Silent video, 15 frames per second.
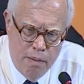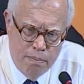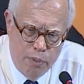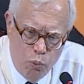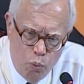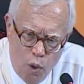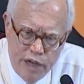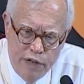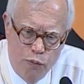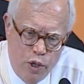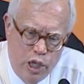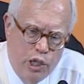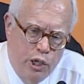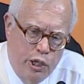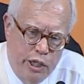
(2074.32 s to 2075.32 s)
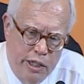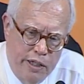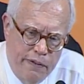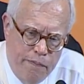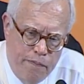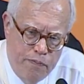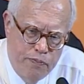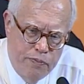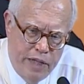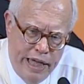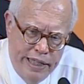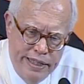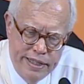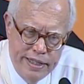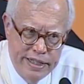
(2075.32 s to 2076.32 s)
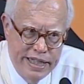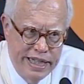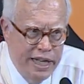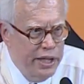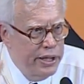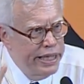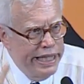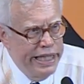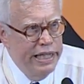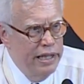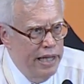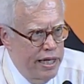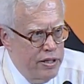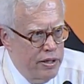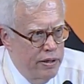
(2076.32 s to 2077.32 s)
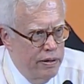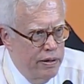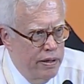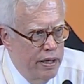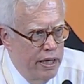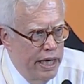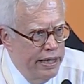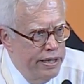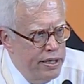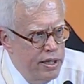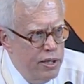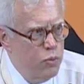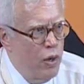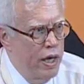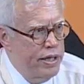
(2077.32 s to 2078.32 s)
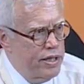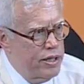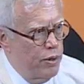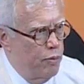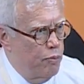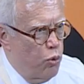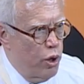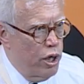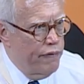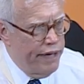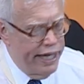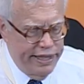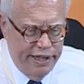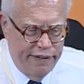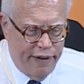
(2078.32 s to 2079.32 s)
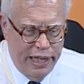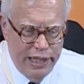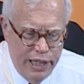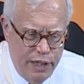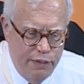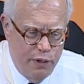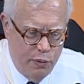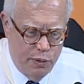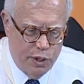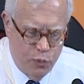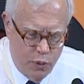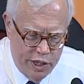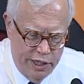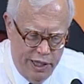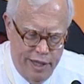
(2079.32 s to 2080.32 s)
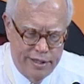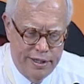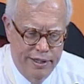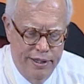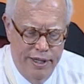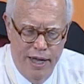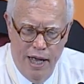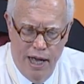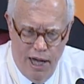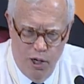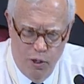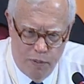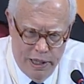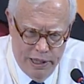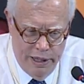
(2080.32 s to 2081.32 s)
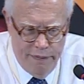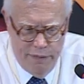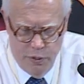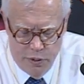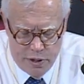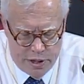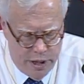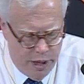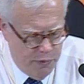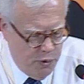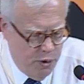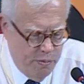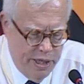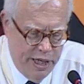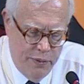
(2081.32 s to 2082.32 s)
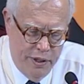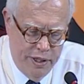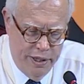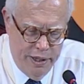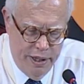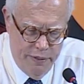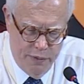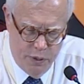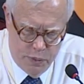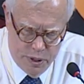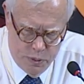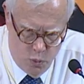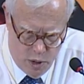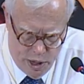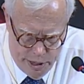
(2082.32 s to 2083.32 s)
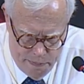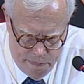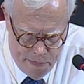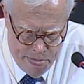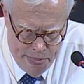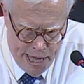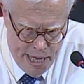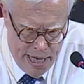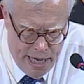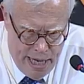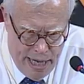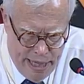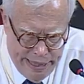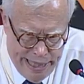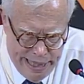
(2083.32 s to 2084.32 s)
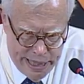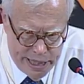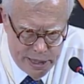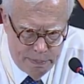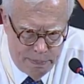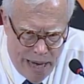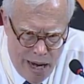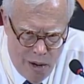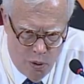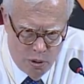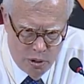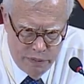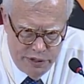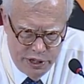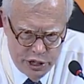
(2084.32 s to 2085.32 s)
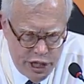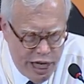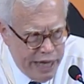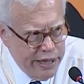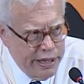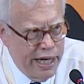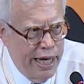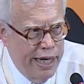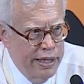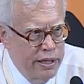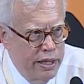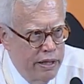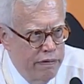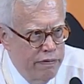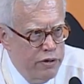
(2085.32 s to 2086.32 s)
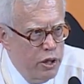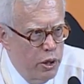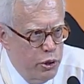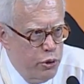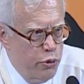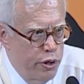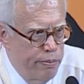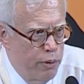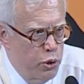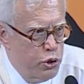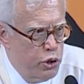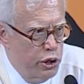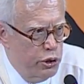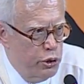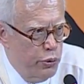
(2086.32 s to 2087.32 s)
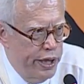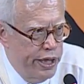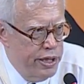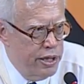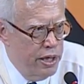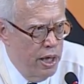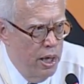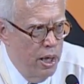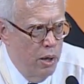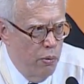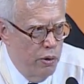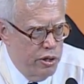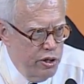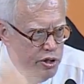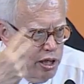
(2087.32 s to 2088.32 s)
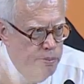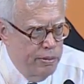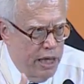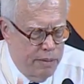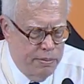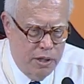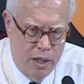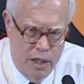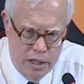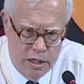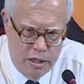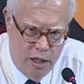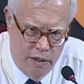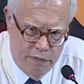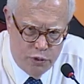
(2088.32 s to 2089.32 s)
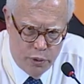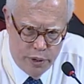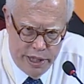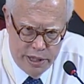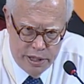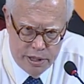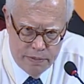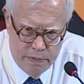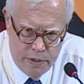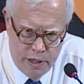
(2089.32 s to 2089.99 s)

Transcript: But what have we learned? And this is another key lesson. And this is why it's so important. If I, if I leave you with one lesson, I hope I leave you with several, but I want to leave you with one. And that is the power of these non cognitive social emotional traits, which are sometimes called soft traits.